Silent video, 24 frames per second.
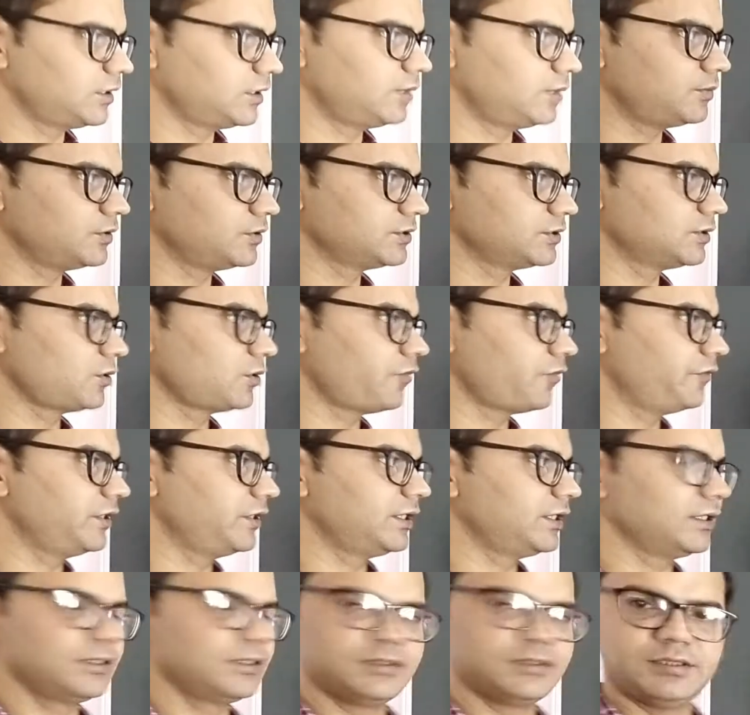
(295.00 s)
Opposite of it,
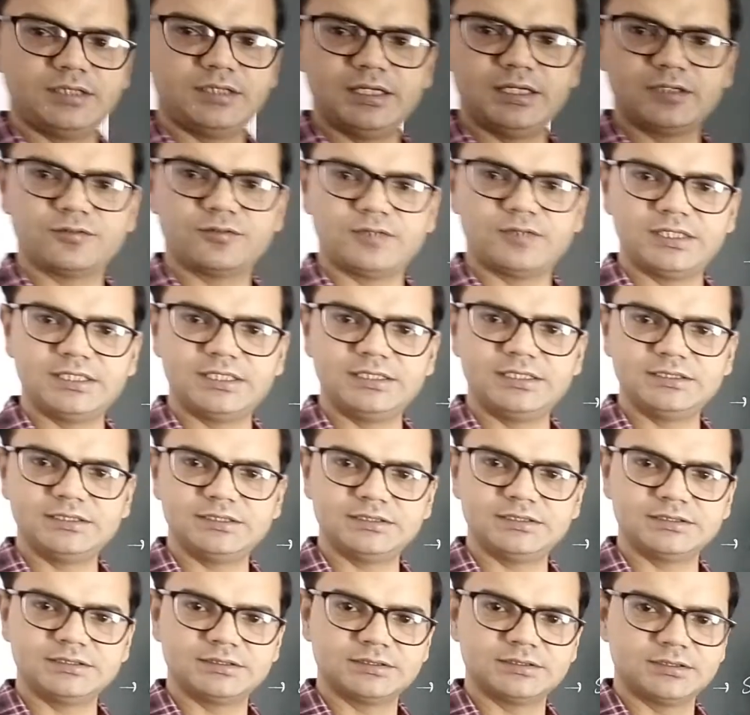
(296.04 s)
acquired
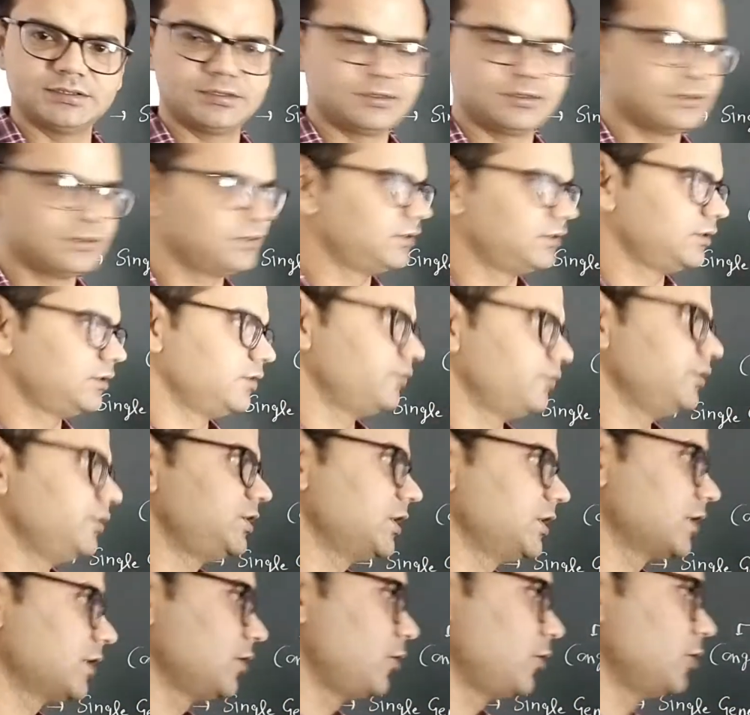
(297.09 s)
disease, which
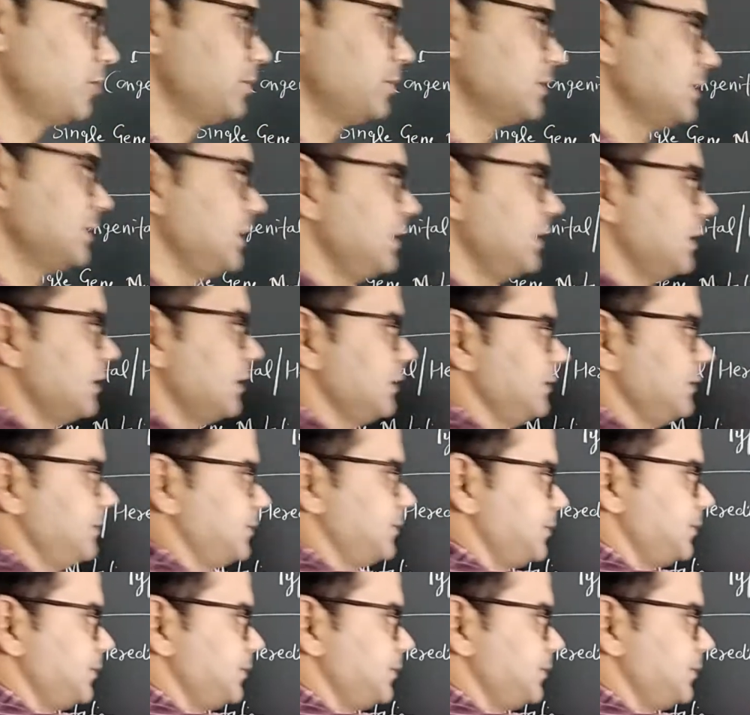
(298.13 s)
are not present uh,